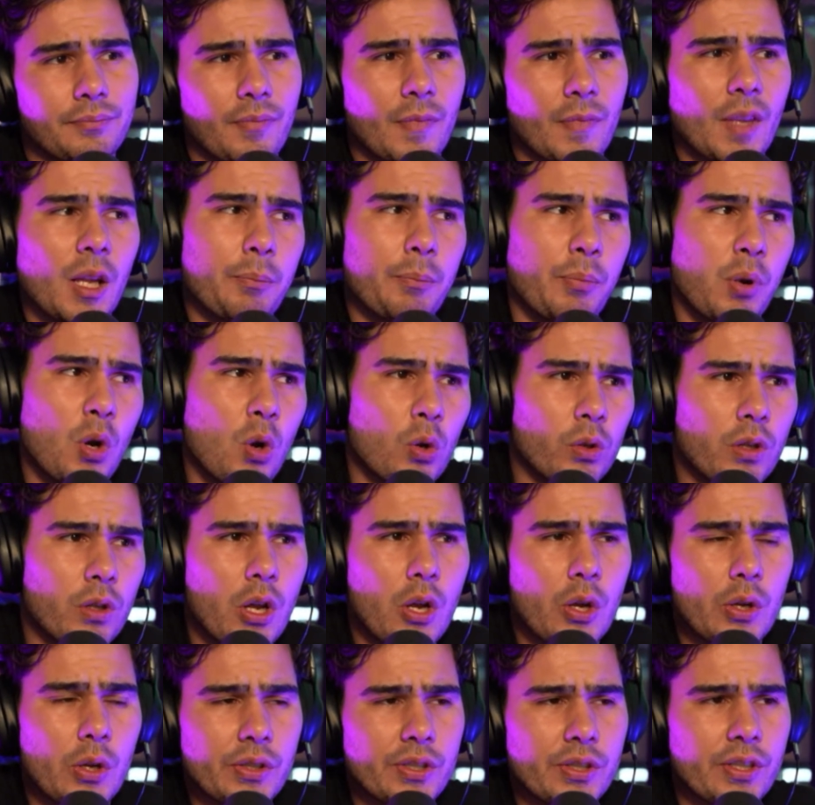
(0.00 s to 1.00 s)

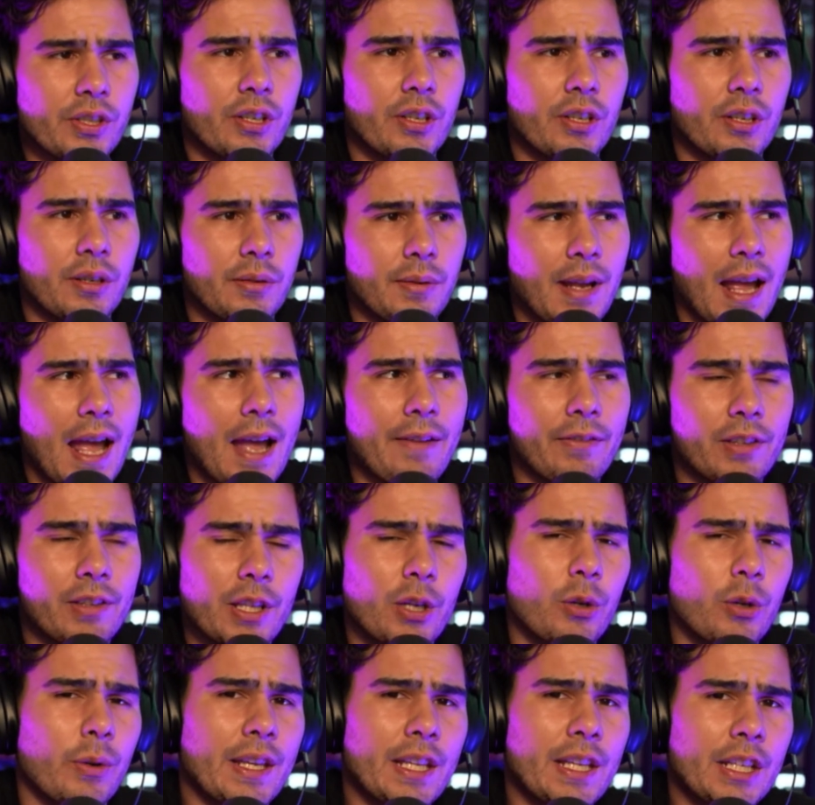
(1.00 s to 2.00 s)
Polos have a
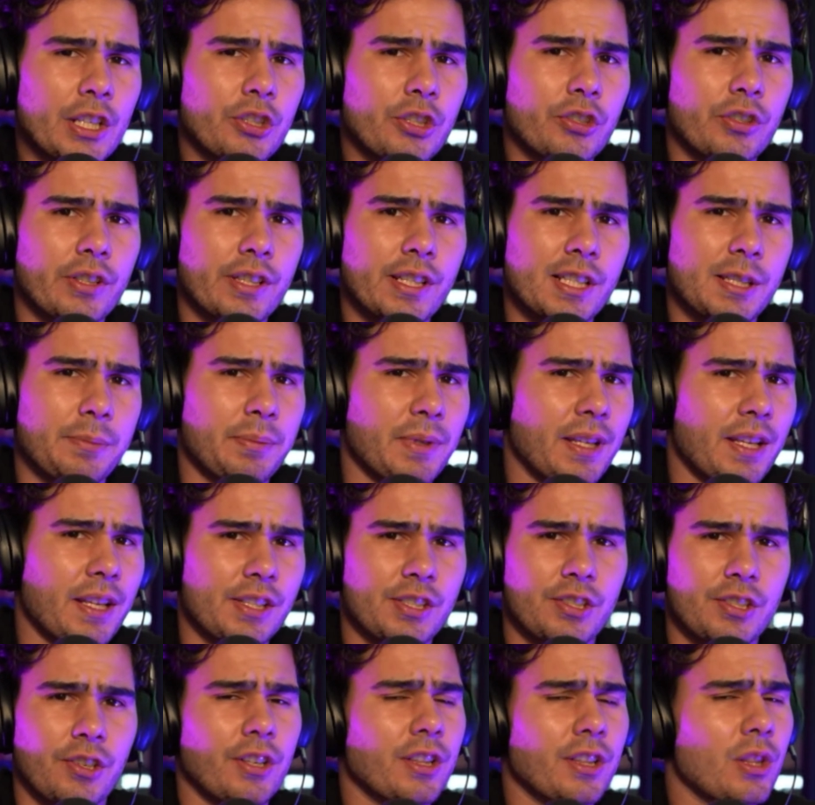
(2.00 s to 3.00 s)
little increase because
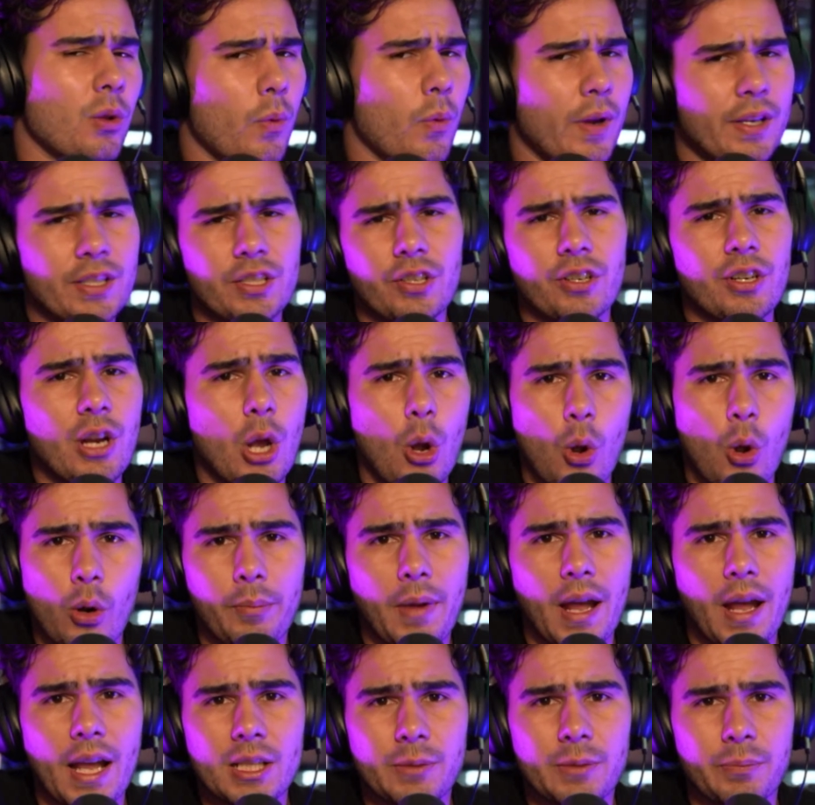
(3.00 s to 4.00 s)
during the winter no one
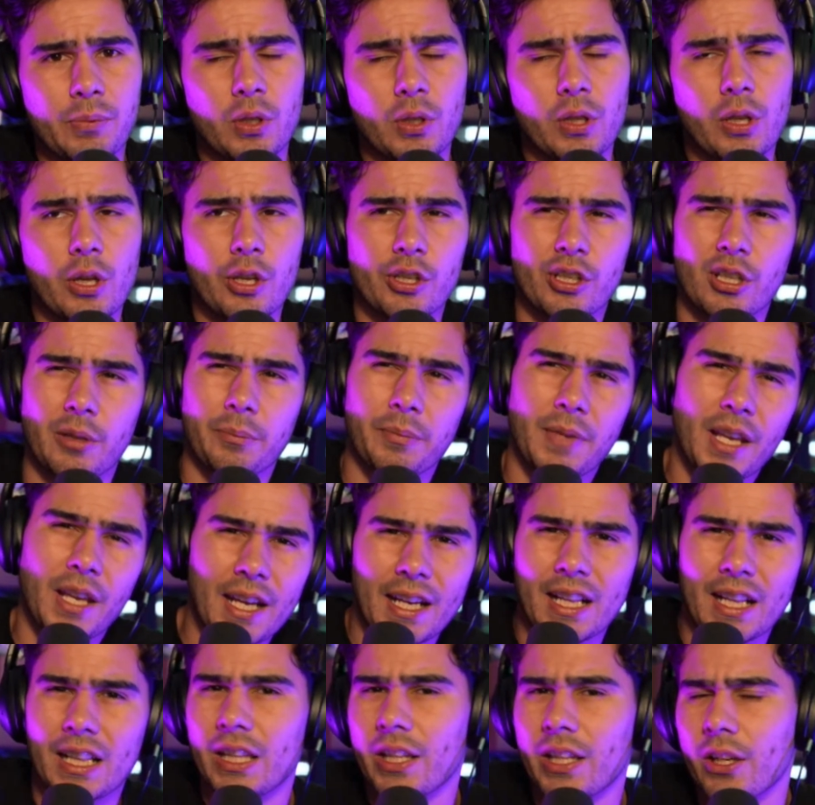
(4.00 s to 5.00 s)
buys polos, so I'm
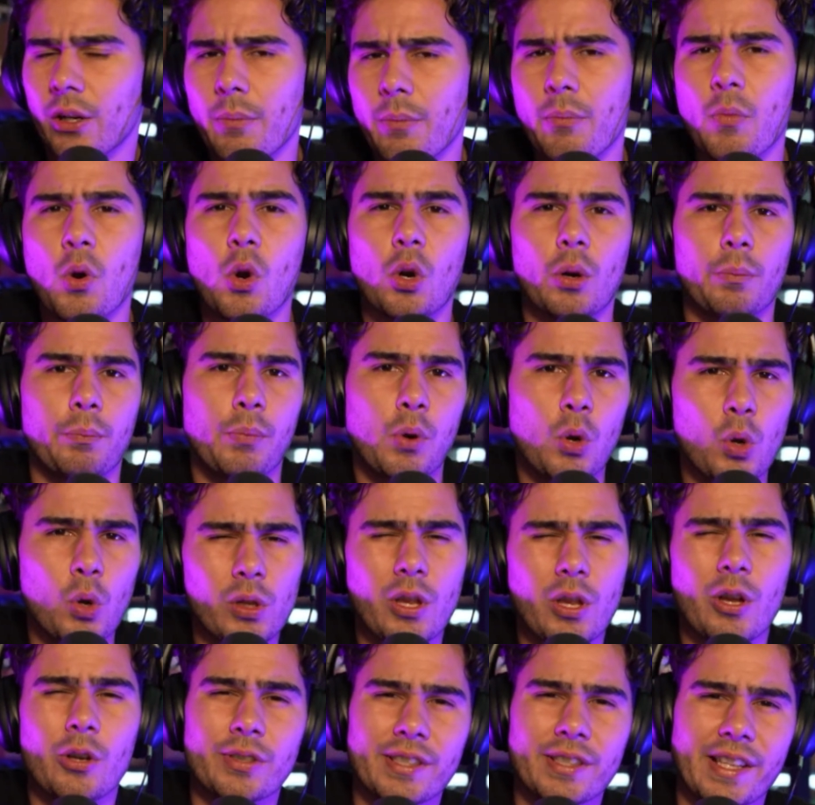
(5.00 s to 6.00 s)
getting a little more
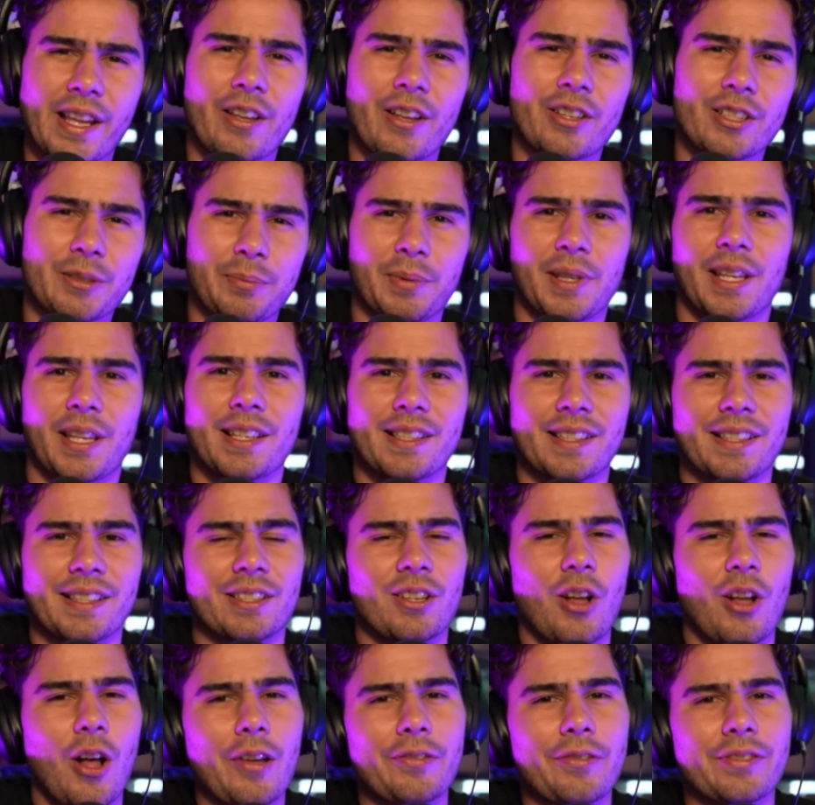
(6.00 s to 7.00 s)
polo sales because it's
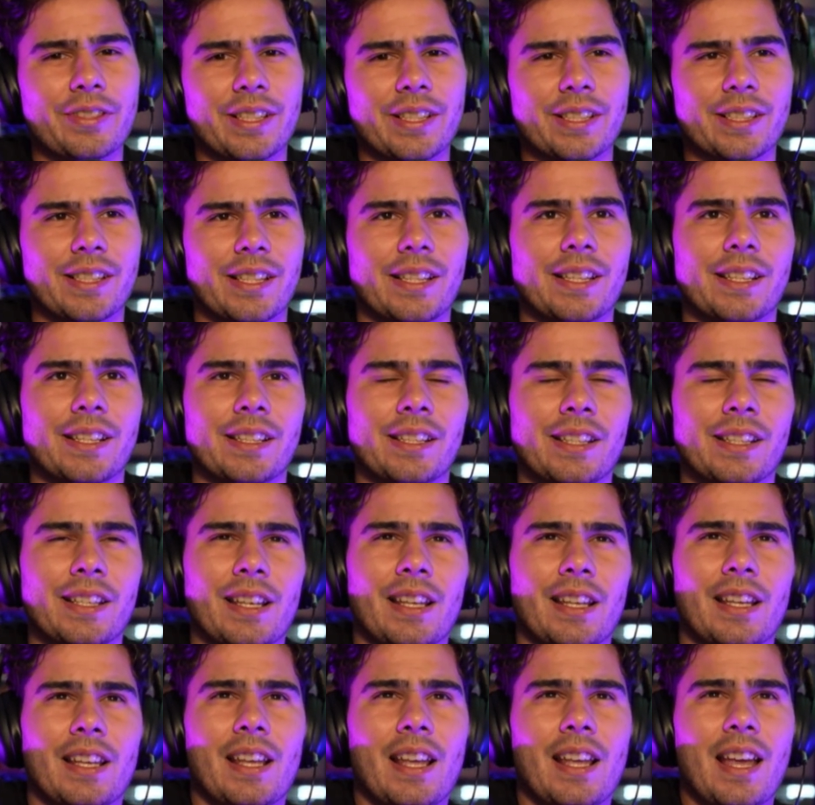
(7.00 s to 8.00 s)
golf season.
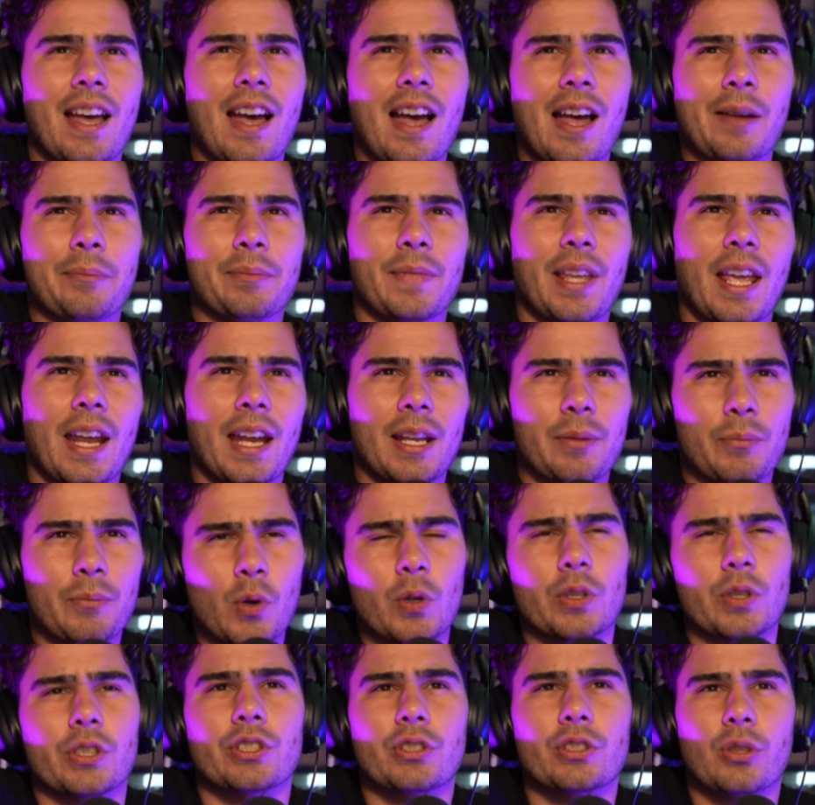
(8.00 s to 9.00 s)
I'm getting
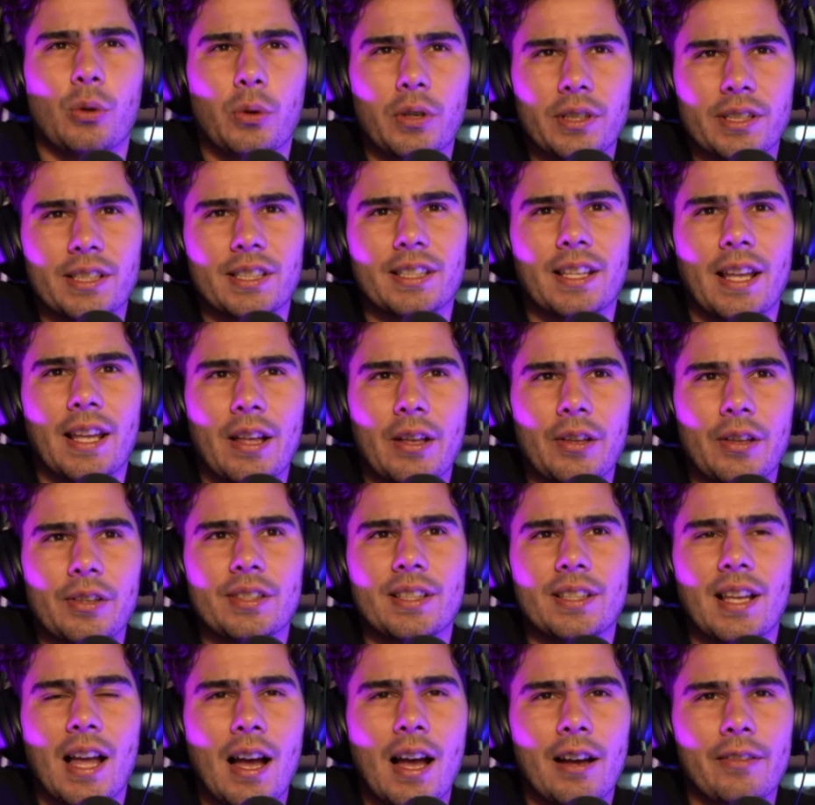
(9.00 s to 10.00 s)
more short sales,
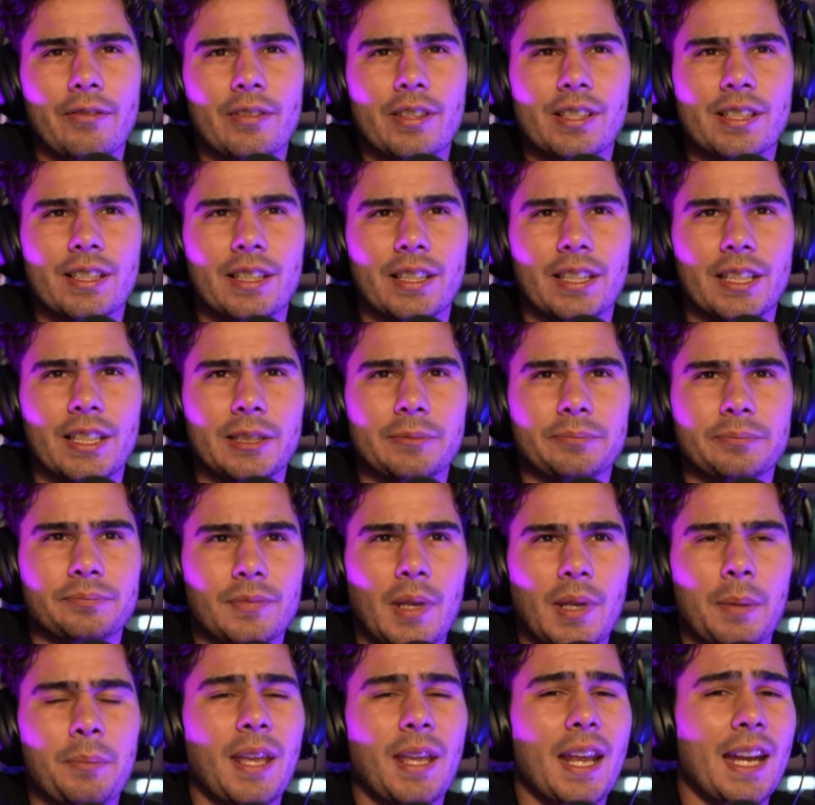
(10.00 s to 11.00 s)
obviously.
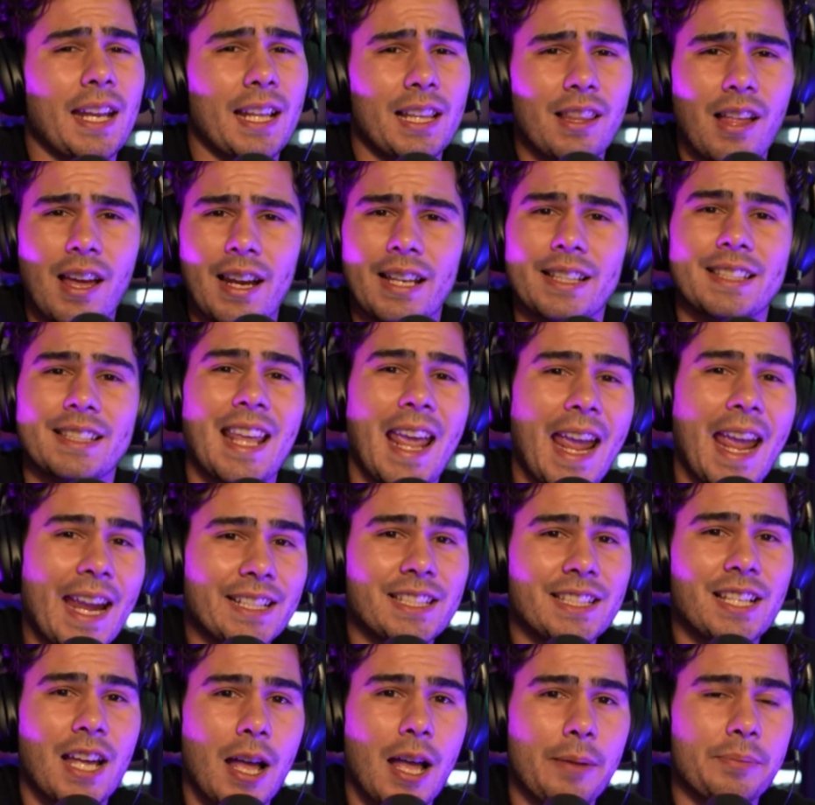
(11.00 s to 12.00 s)
I'm getting a lot of tank
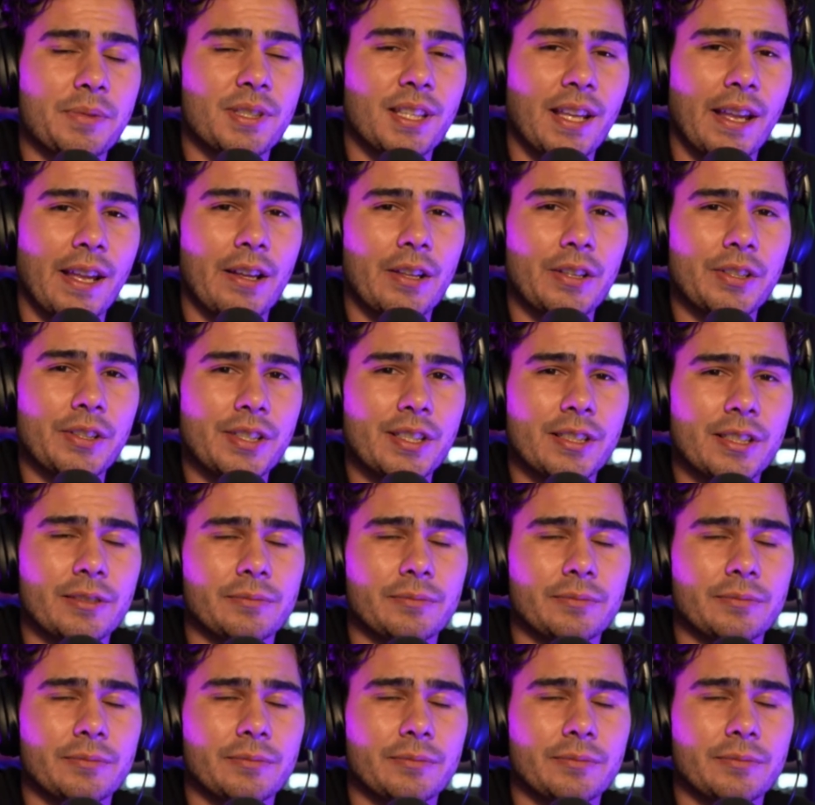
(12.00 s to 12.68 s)
top sales.